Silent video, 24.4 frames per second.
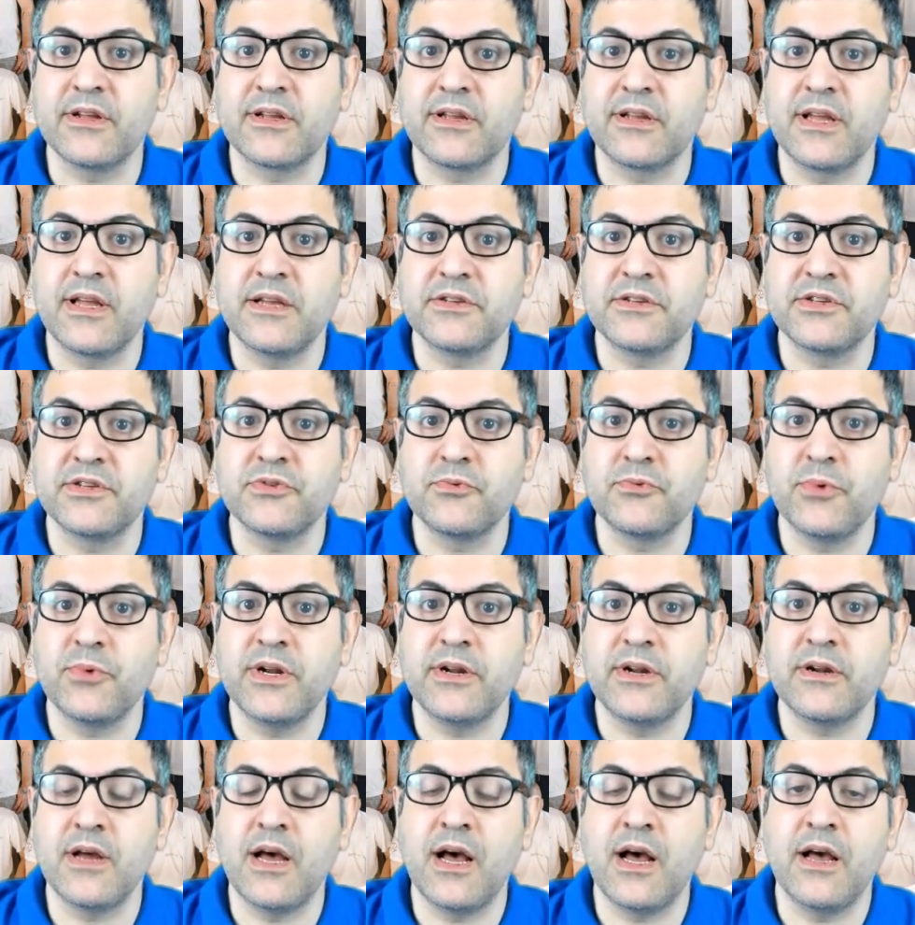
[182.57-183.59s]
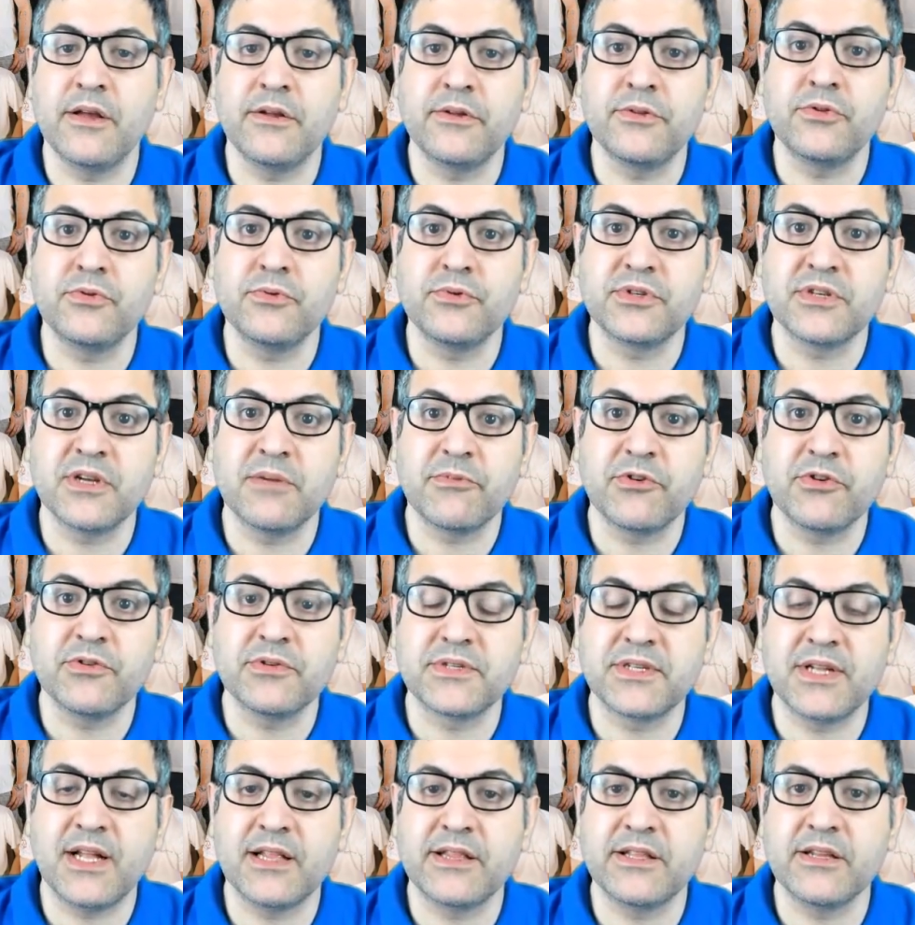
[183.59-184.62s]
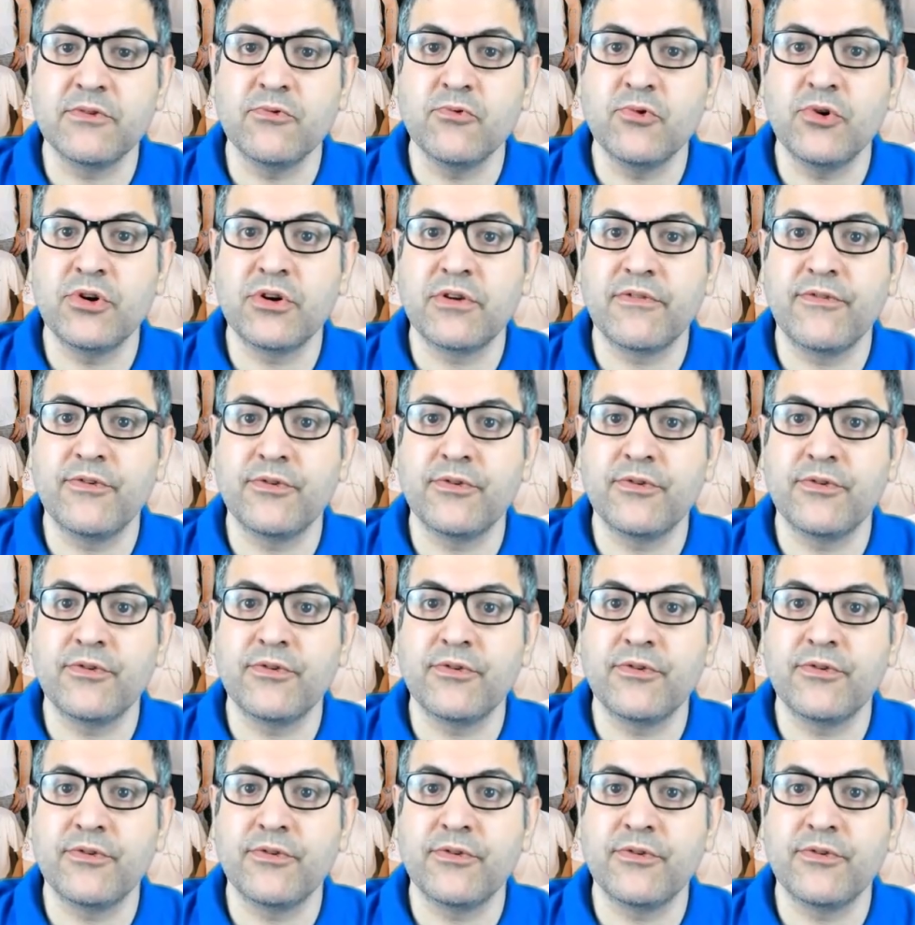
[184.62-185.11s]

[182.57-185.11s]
cases where I do some consulting work for